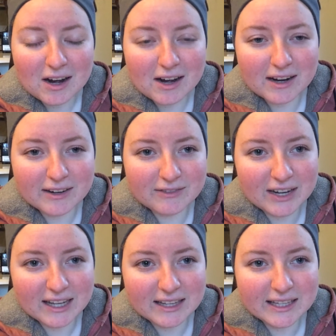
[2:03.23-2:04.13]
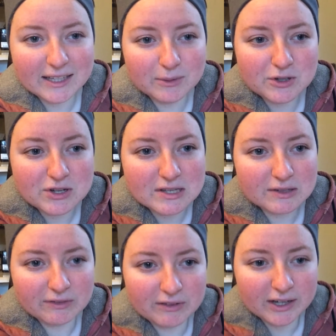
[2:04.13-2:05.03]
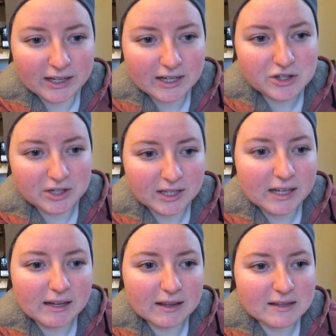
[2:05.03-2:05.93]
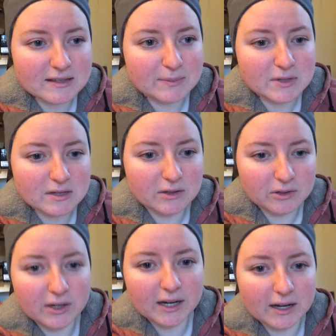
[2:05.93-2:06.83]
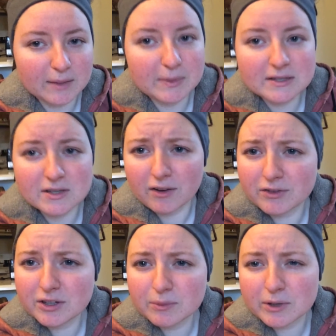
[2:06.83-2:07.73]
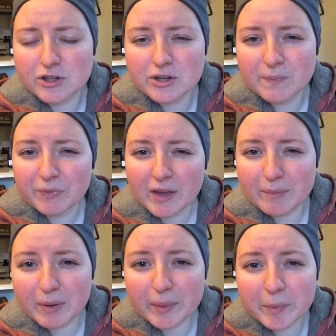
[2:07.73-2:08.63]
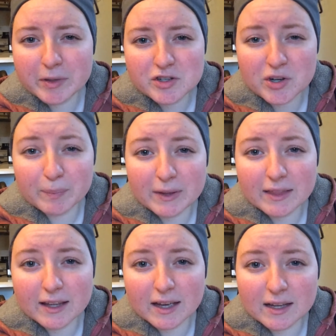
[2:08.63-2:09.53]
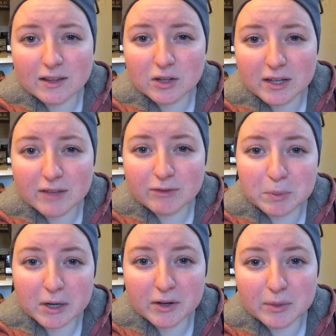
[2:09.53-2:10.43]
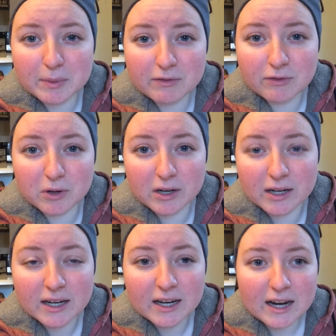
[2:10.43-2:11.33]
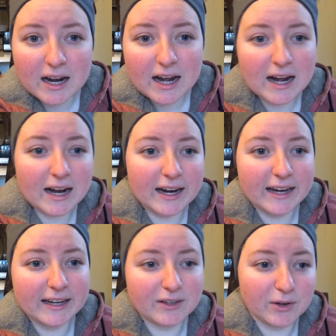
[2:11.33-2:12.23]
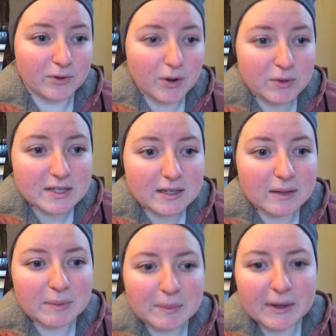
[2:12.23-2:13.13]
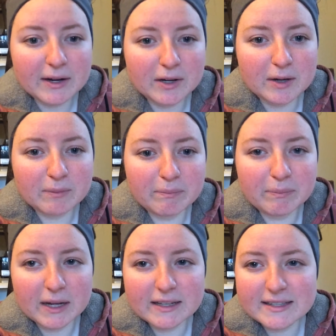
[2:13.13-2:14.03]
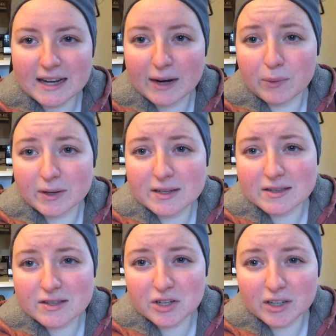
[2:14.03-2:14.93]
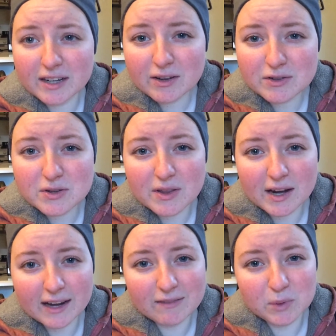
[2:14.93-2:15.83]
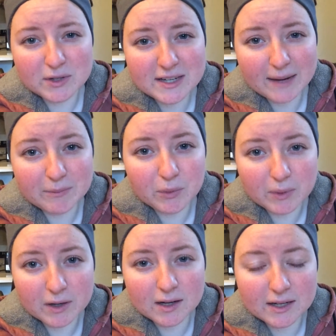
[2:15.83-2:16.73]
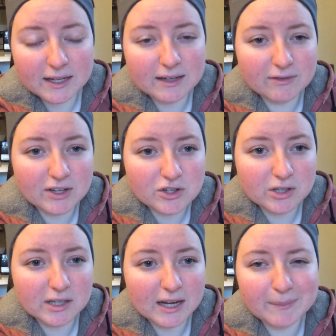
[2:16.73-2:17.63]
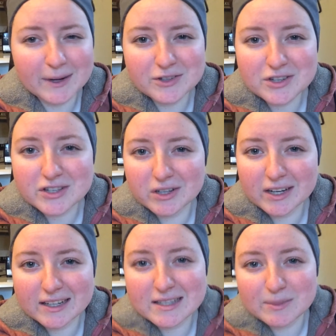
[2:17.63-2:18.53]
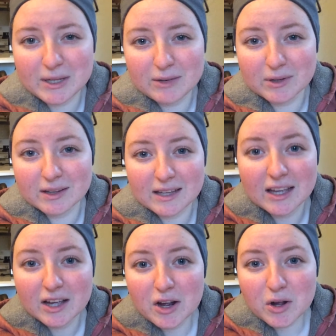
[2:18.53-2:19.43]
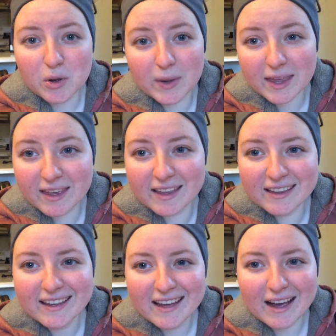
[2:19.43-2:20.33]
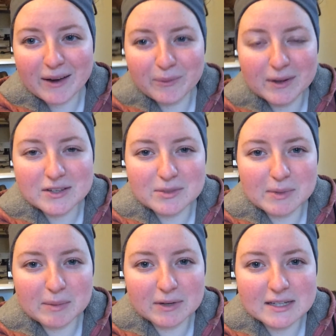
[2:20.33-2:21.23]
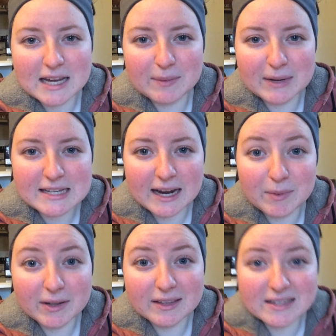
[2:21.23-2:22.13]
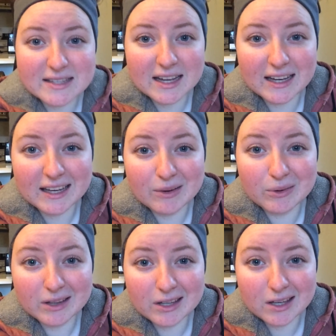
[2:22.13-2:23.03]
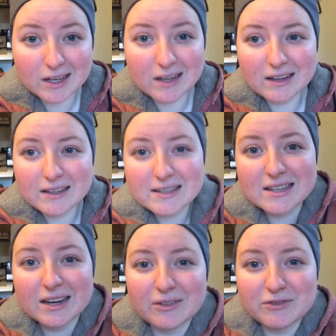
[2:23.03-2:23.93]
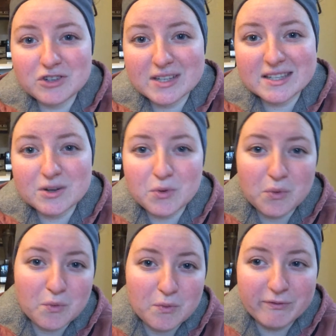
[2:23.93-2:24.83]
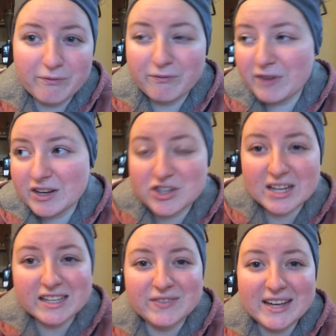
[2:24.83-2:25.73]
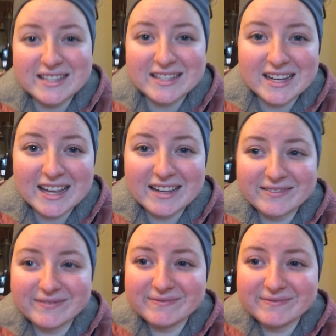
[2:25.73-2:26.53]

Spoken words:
on violin, which is very tricky because I'm still learning how to be softer, which I'm probably jumping the gun learning vibrato before I know notes a little bit better, but I want to start now so that I have more time to work on it. Eventually, I'm not just learning it to be really quick. I want to be able to take my time on this and get really good instead of just finishing as fast as I can.